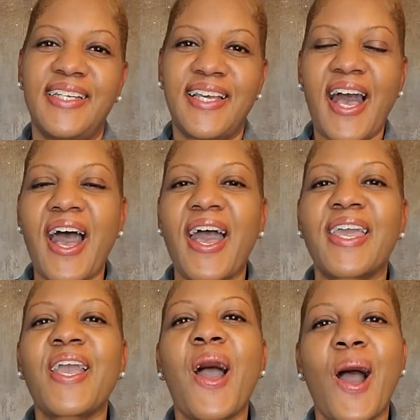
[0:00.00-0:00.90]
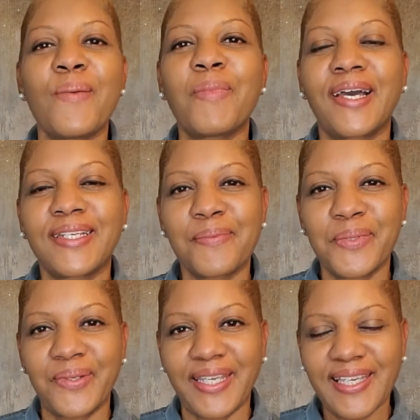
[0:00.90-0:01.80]
Hi, I'm Monica
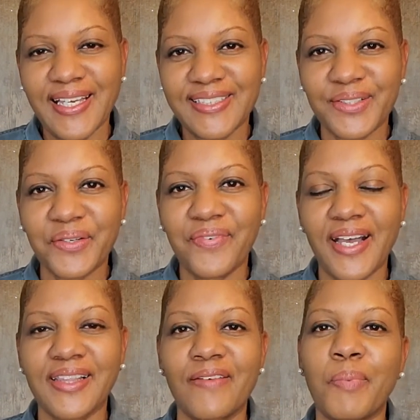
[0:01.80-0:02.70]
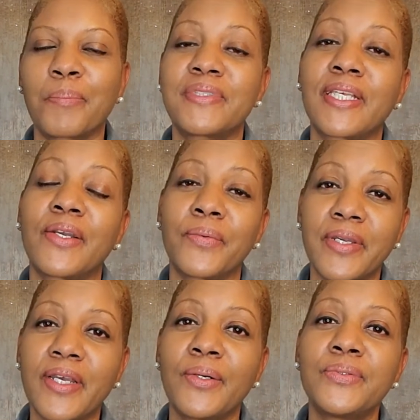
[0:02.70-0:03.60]
Moody, certified life purpose and career
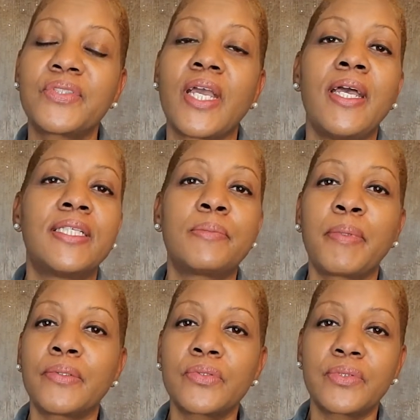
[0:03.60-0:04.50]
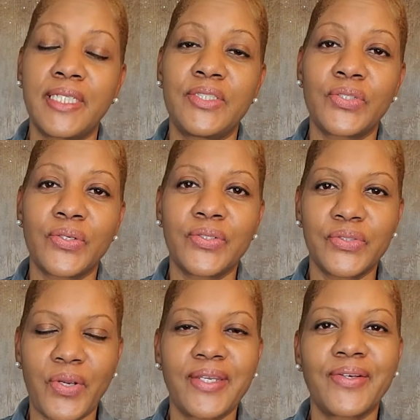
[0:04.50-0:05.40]
coach, spiritual teacher,
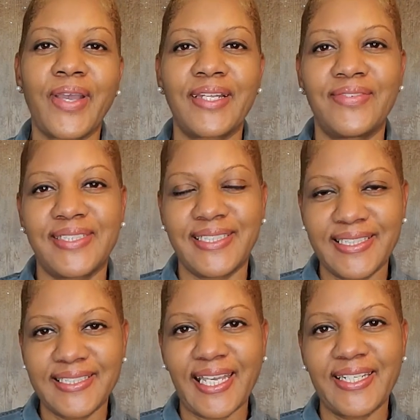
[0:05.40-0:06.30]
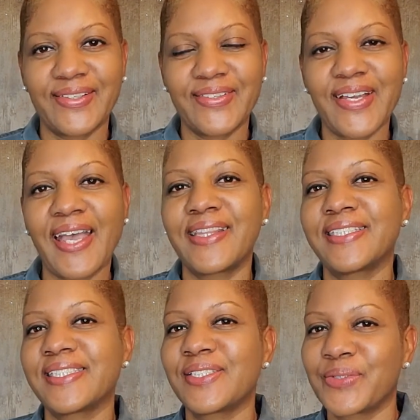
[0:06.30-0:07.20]
trainer, and facilitator. And this
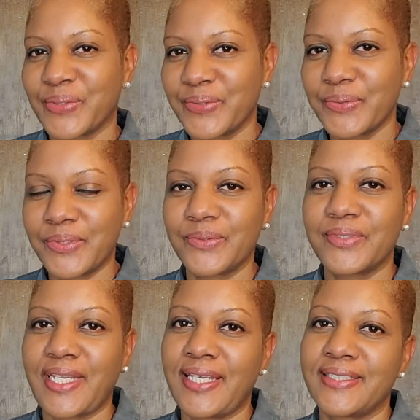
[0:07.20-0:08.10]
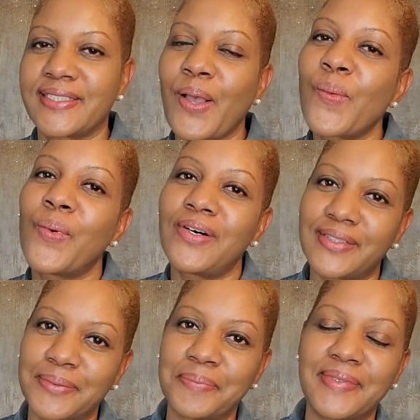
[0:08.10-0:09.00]
is True You Tuesdays.
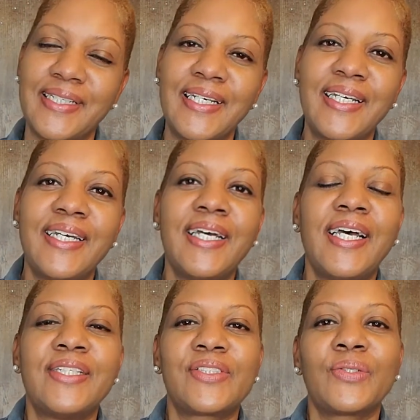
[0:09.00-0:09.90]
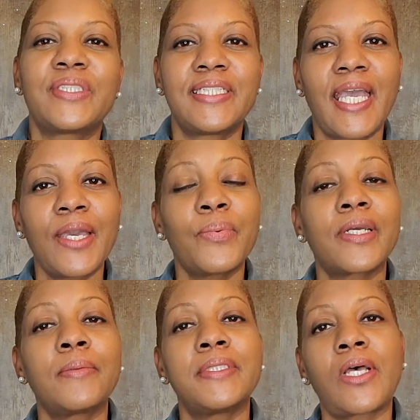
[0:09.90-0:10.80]
Welcome. So, today we're going
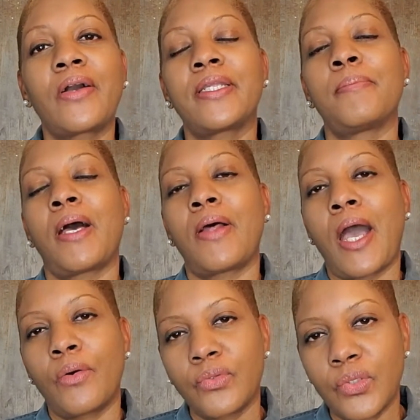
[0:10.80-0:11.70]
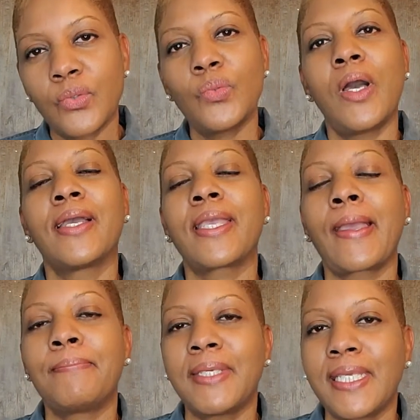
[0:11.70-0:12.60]
to be talking about how you can
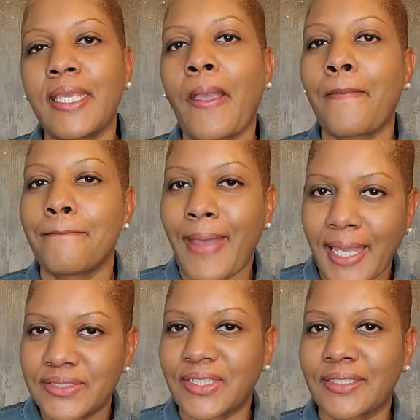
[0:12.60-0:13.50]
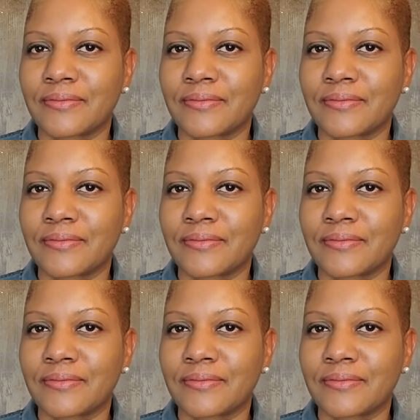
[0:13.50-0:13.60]
be magic.